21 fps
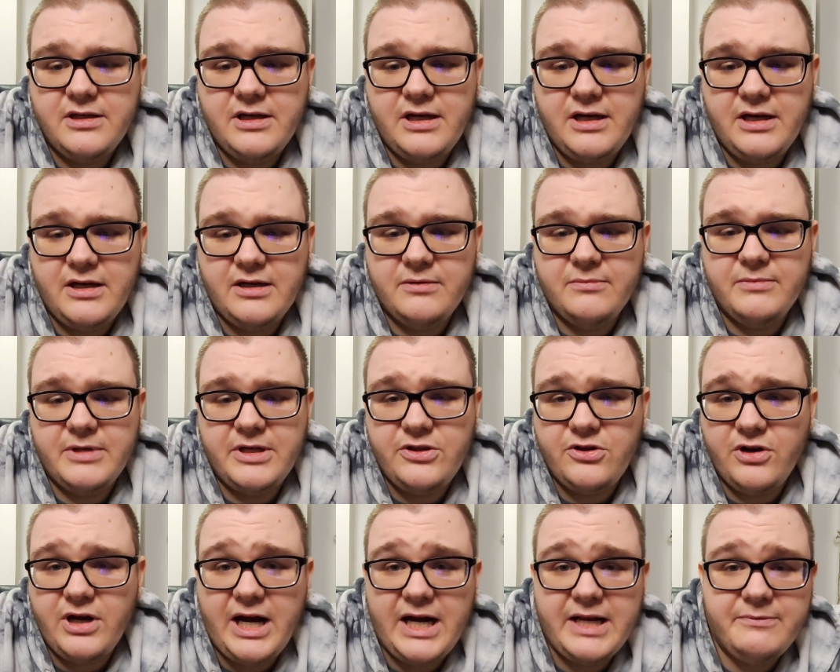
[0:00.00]

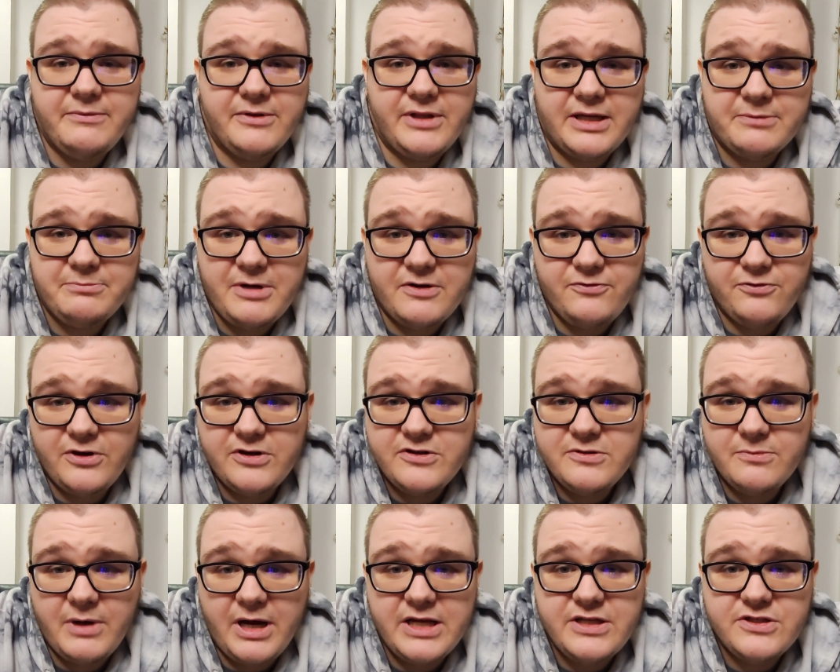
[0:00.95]
And they're not even like my
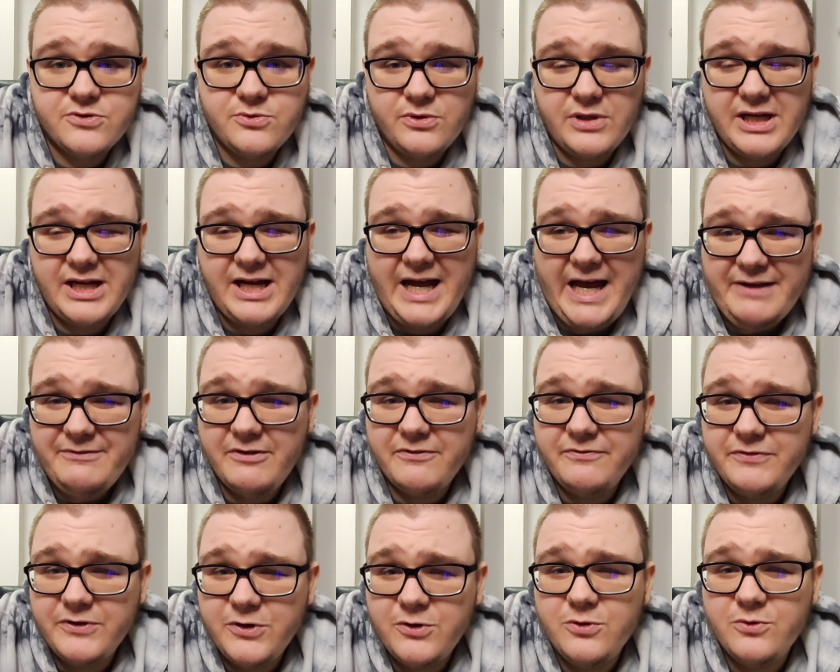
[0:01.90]
friends from high school. Like I have a
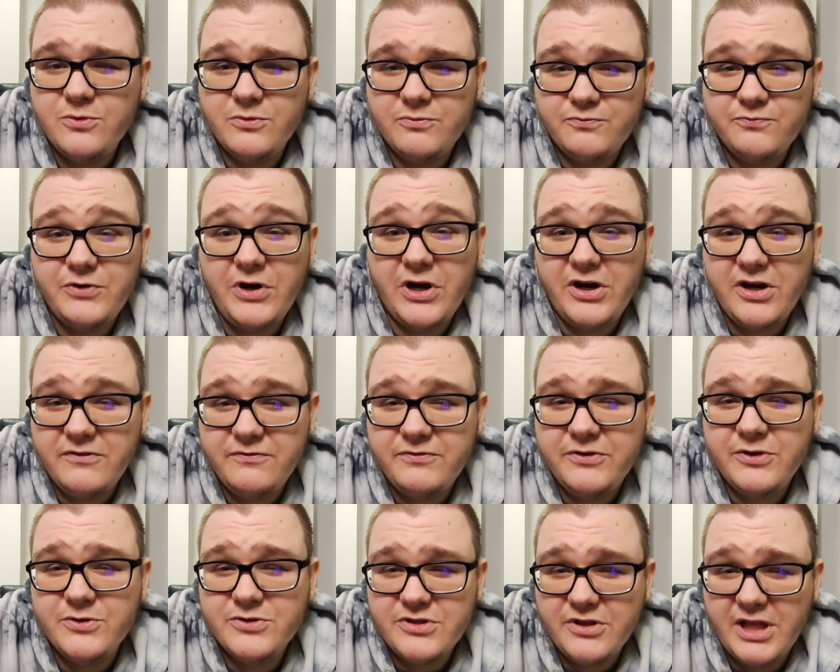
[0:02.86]
few, very
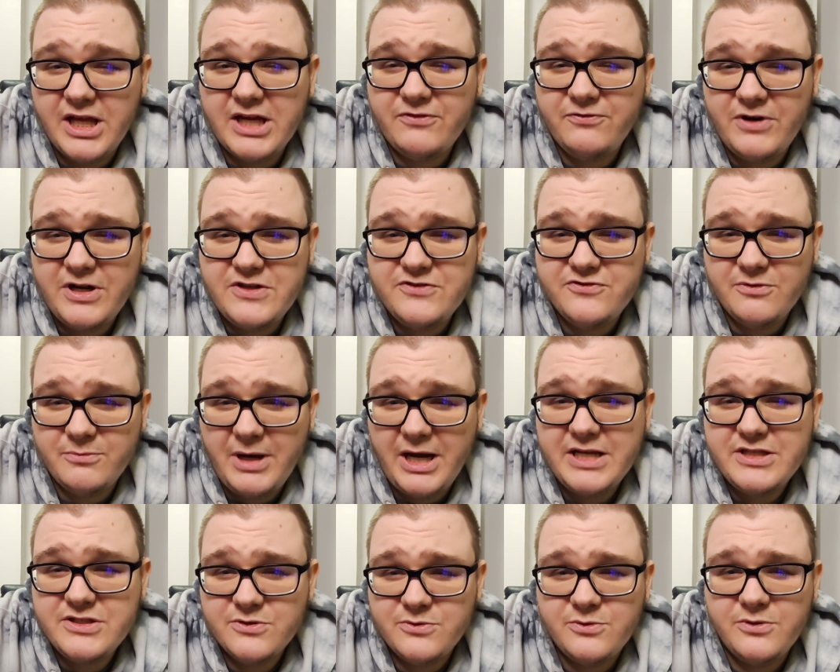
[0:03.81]
few select friends from
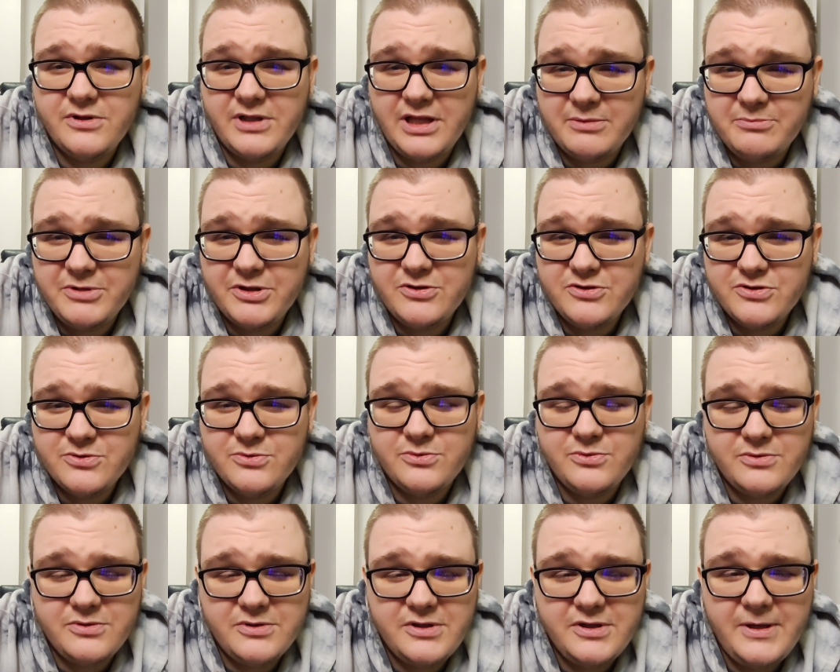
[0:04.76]
high school and like middle
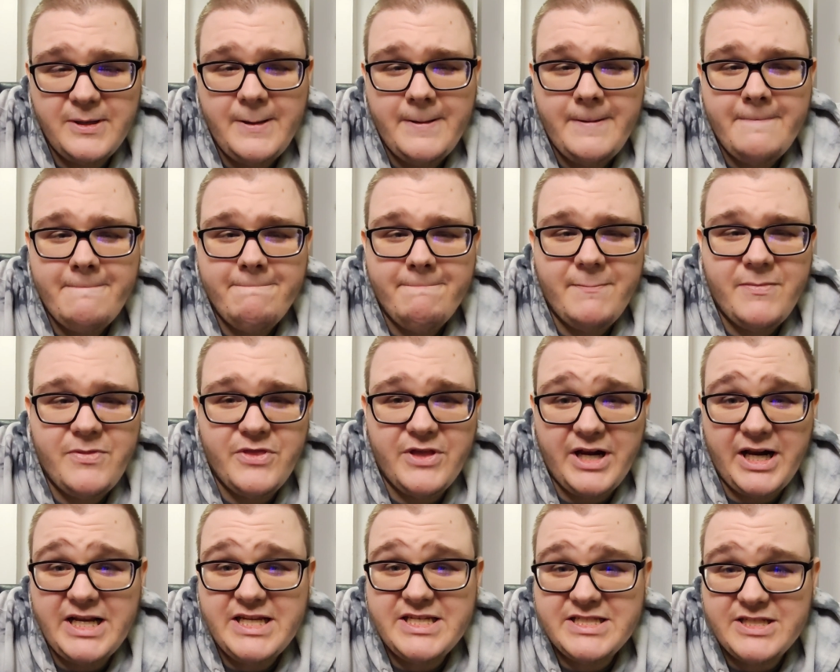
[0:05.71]
school
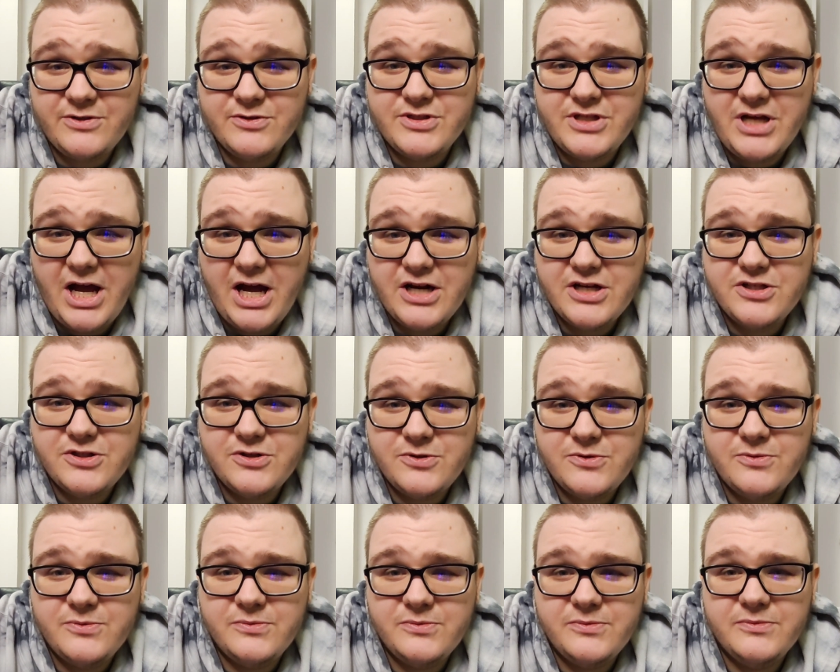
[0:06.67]
that I still talk
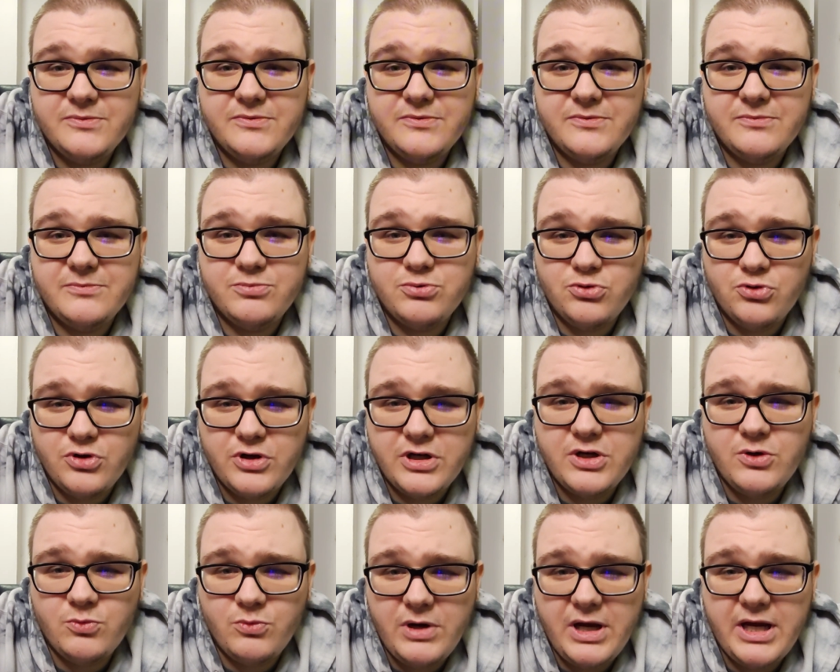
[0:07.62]
to
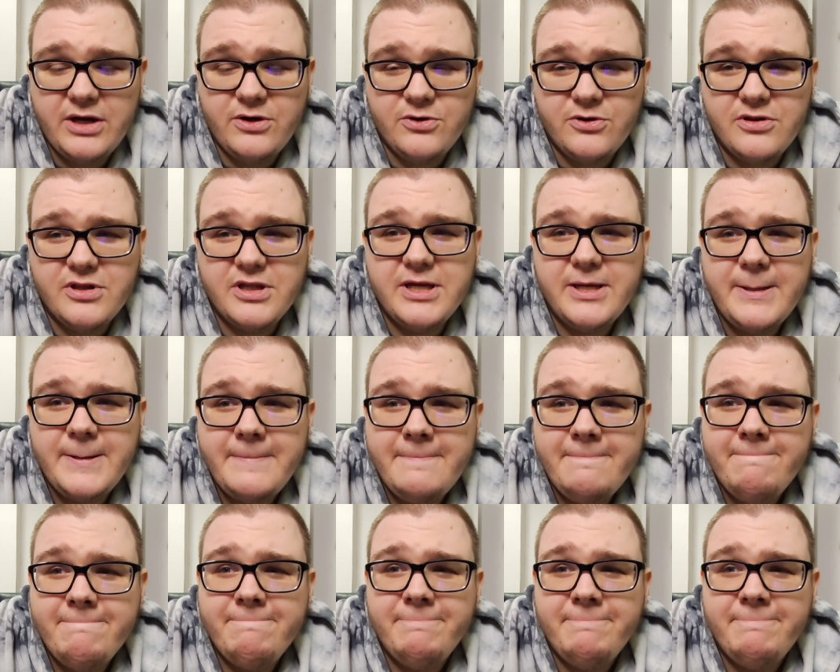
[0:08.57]
pretty regularly.